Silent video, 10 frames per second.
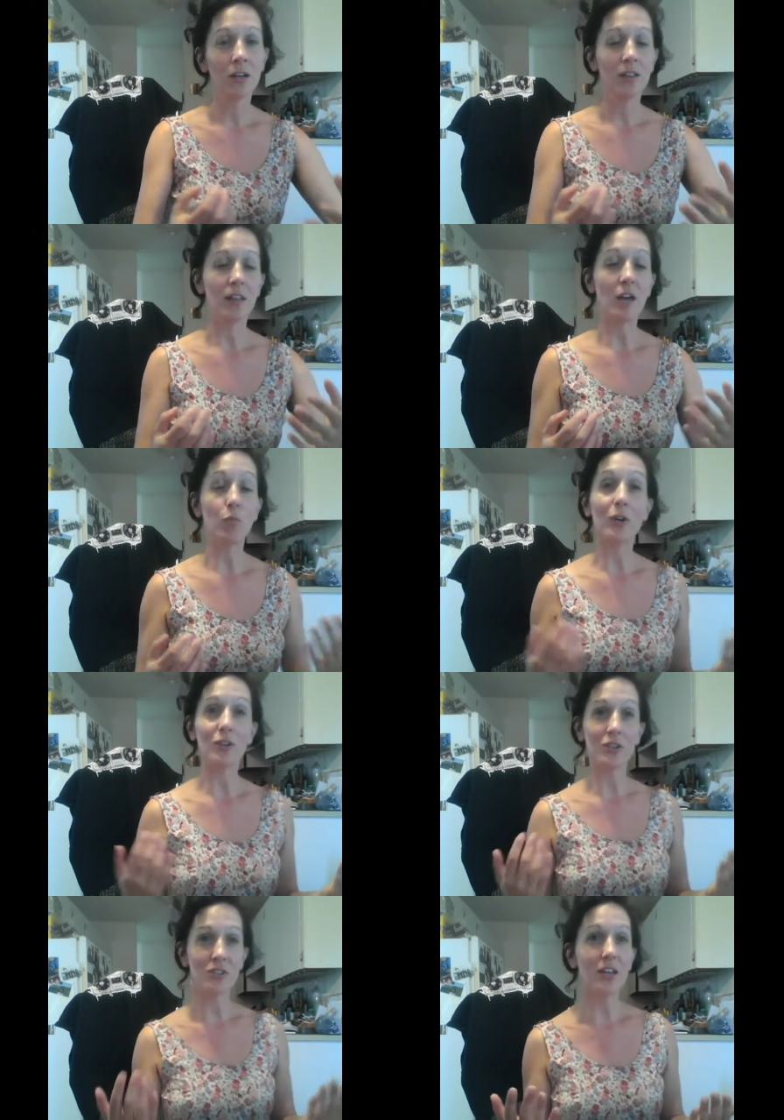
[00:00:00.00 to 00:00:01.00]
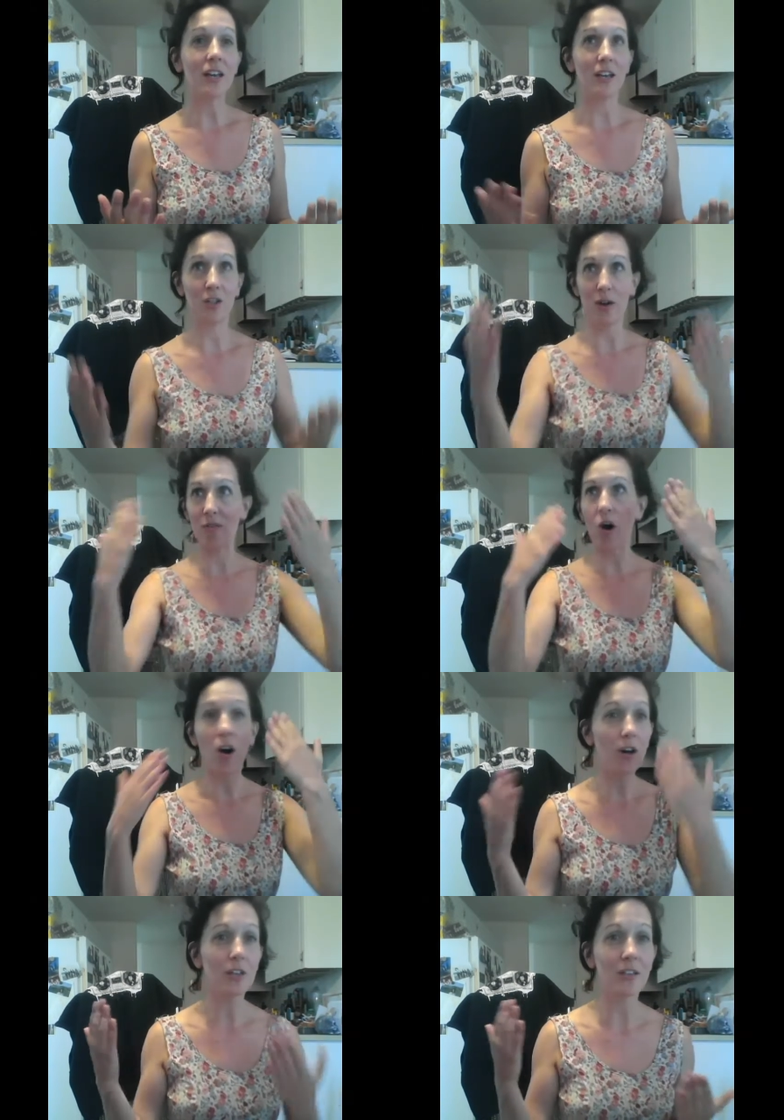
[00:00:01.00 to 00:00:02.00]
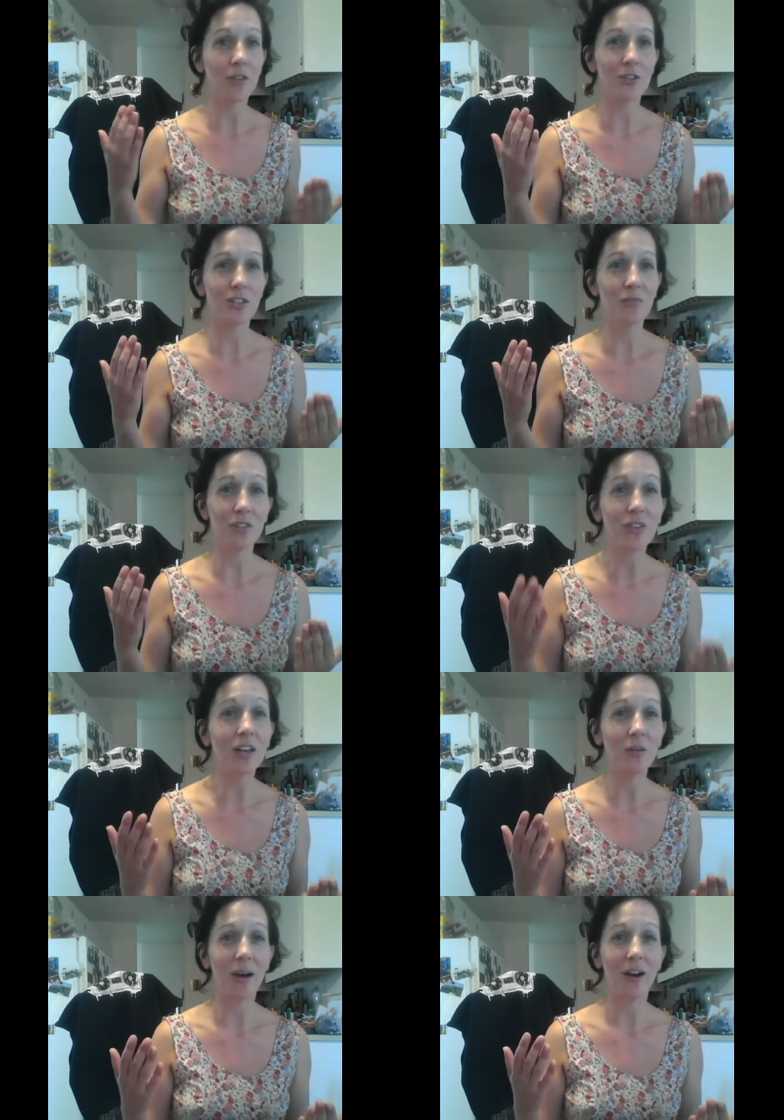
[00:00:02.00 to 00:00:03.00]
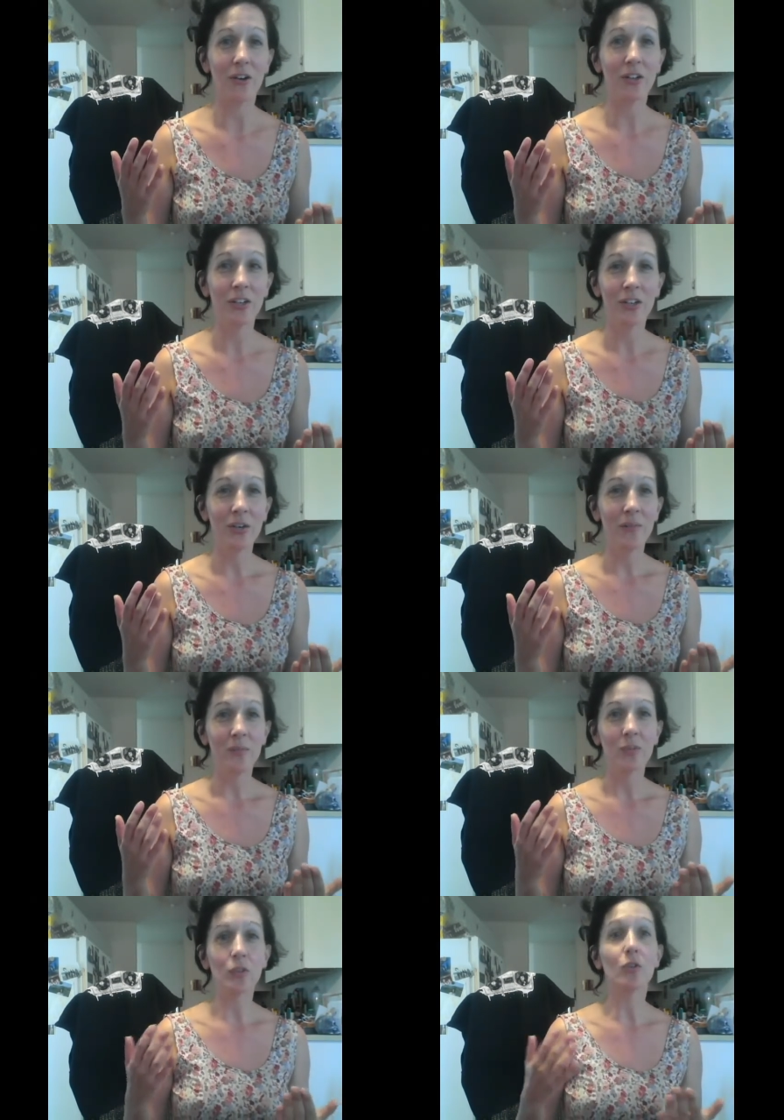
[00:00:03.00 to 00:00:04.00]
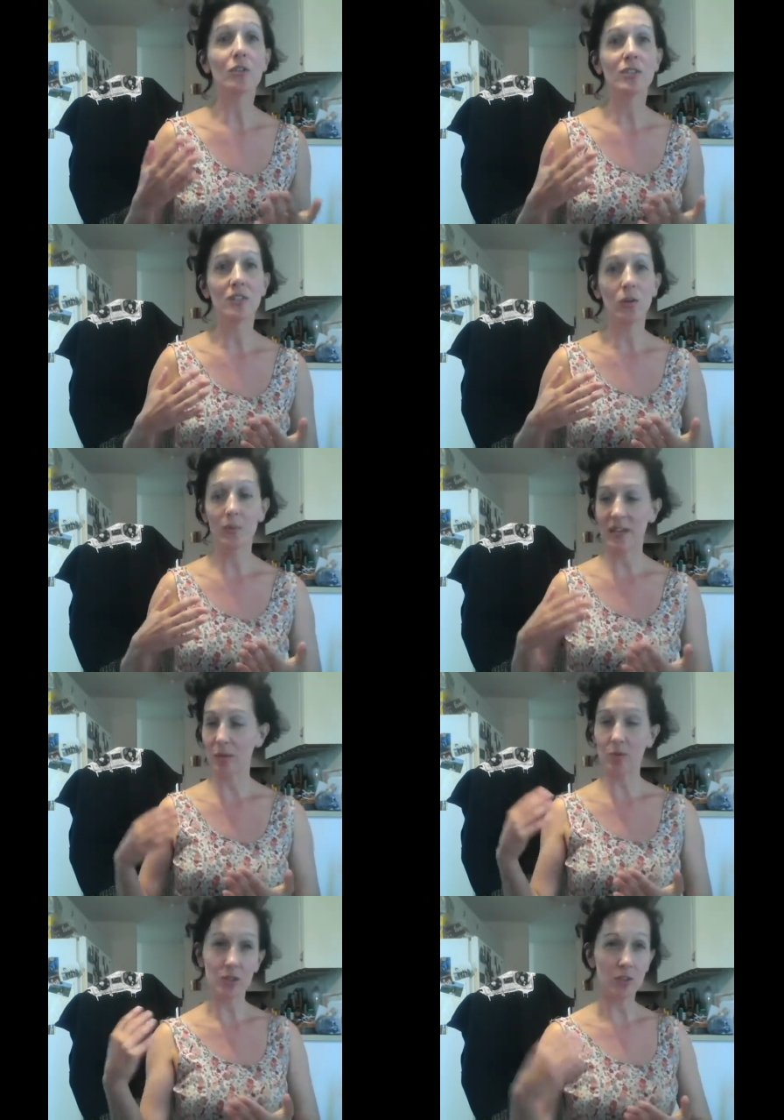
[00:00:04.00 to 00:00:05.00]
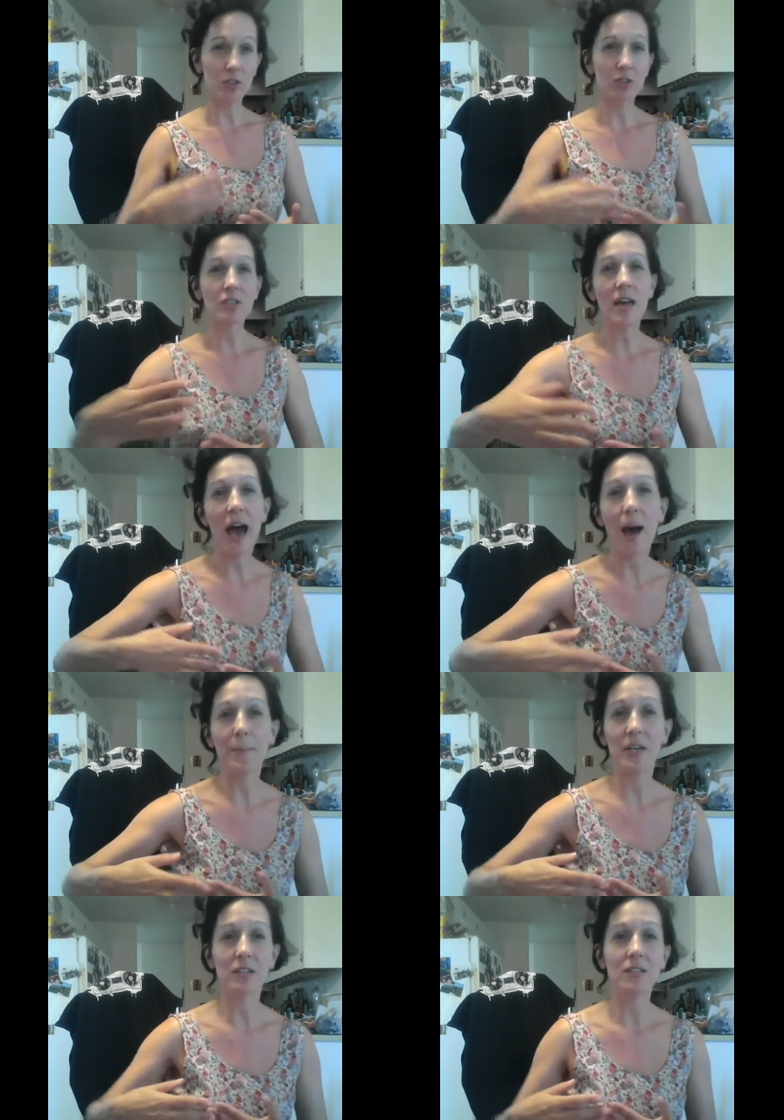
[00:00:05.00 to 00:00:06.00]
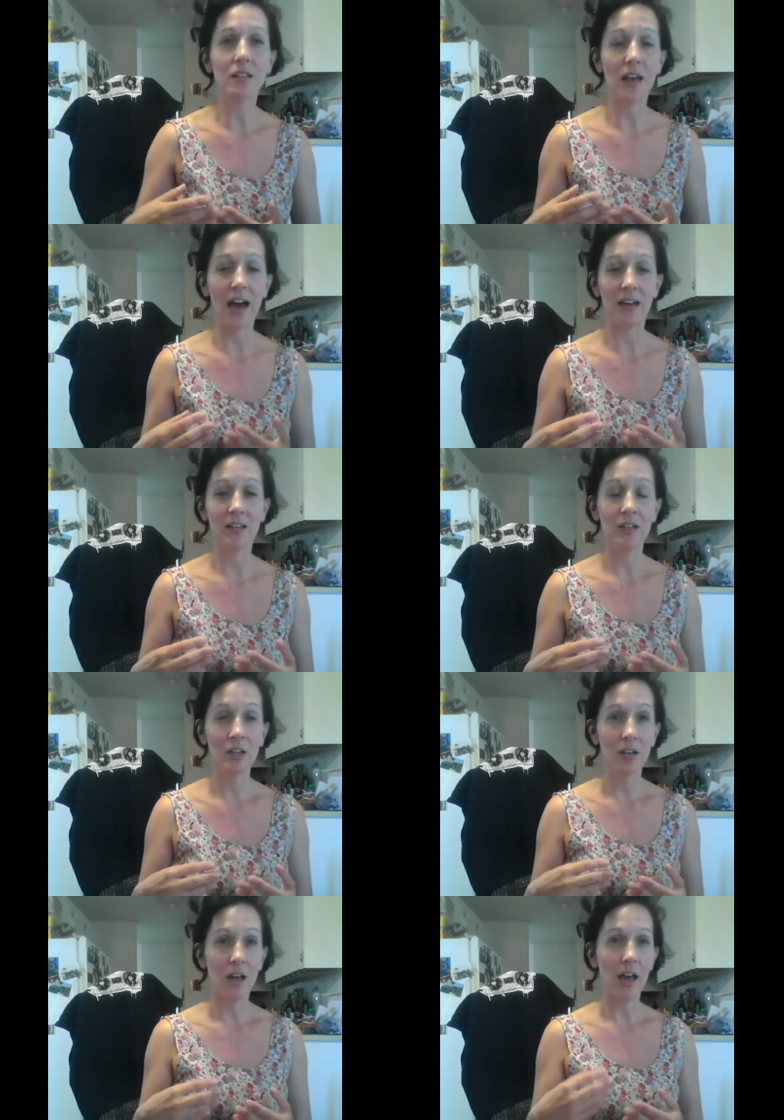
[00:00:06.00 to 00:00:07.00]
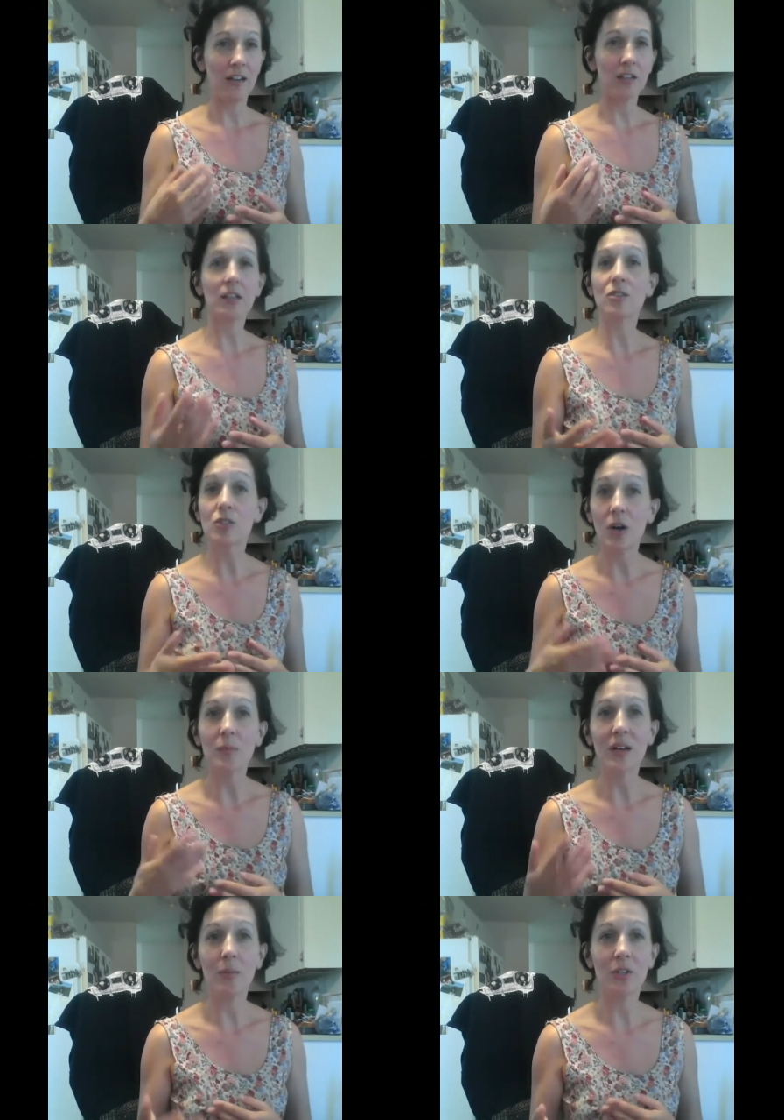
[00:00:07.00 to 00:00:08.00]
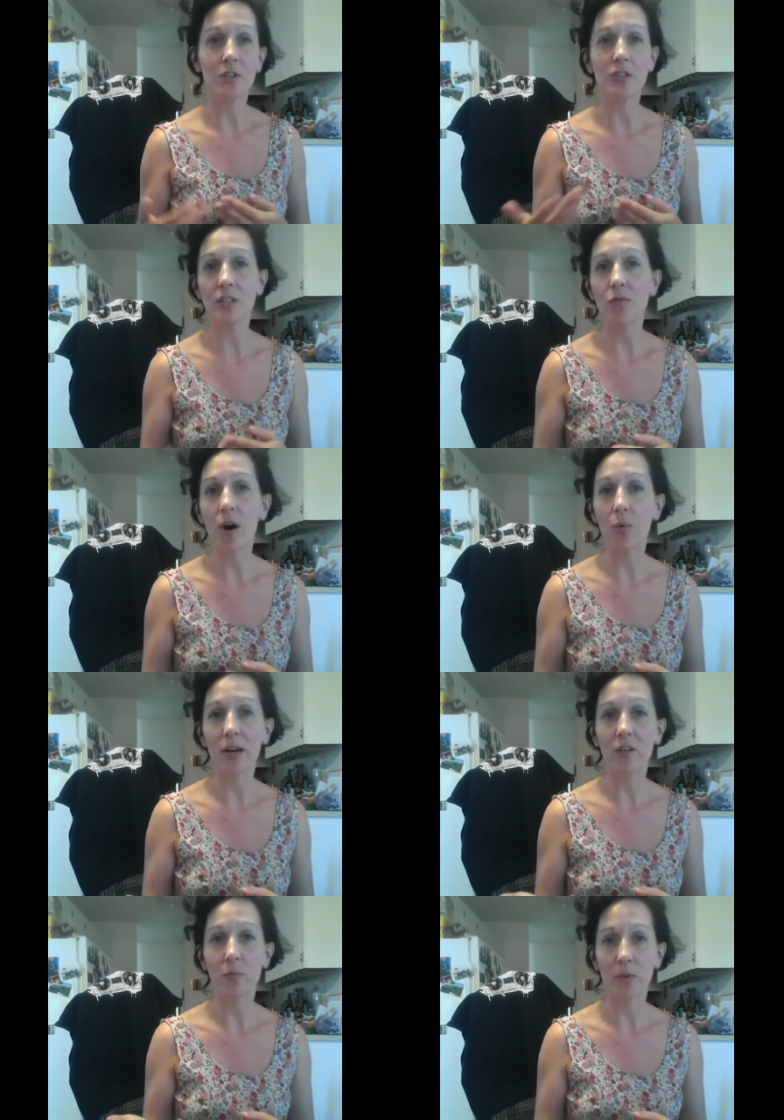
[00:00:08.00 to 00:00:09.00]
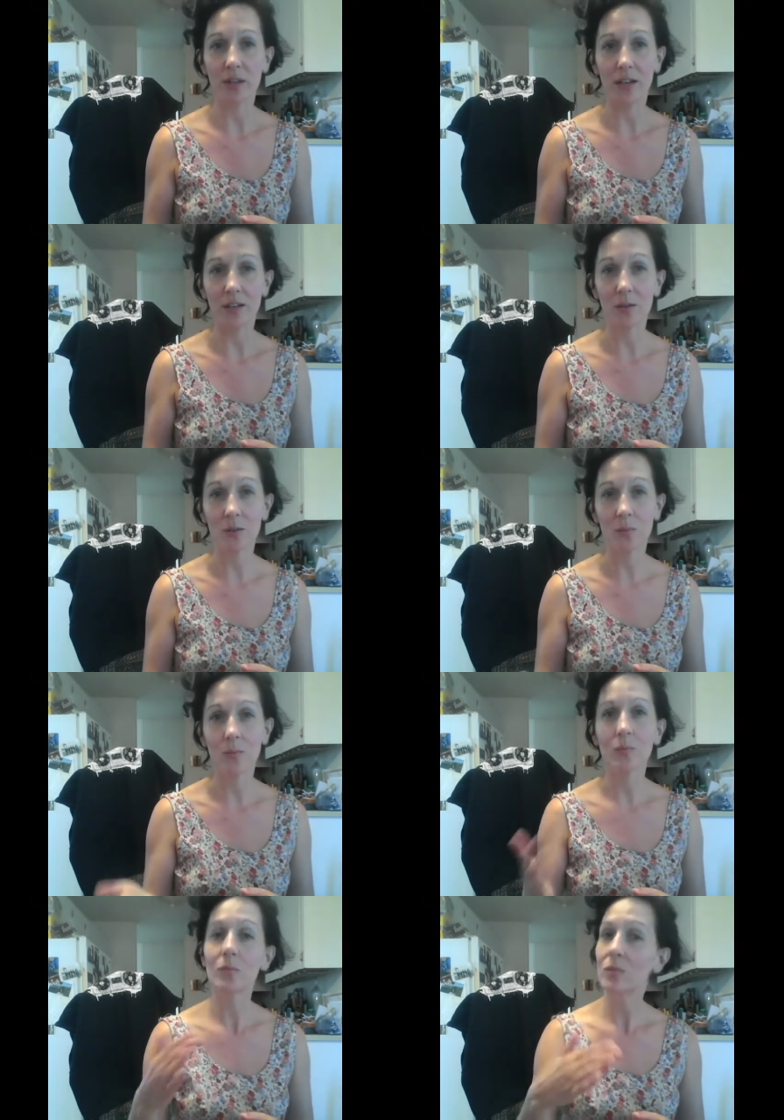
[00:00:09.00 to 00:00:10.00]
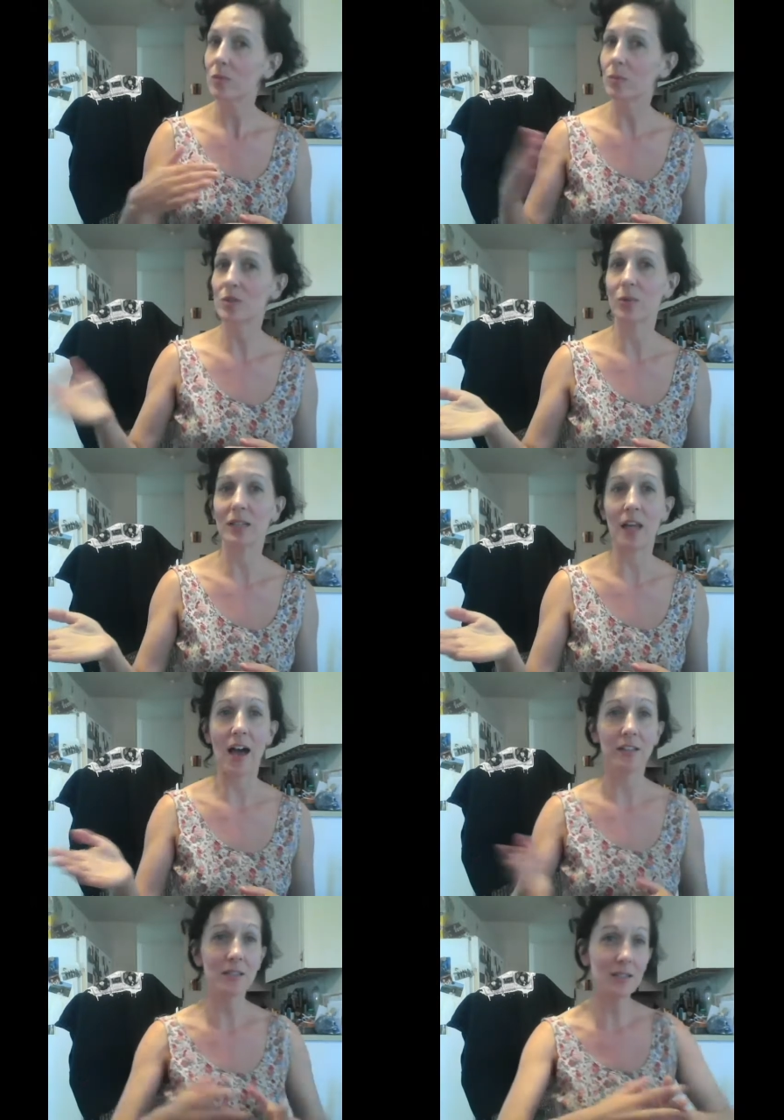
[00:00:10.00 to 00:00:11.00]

then when you're singing and you have all this other stuff to think about, you'll still be able to tap into that, and it can start becoming your default way of breathing between lines.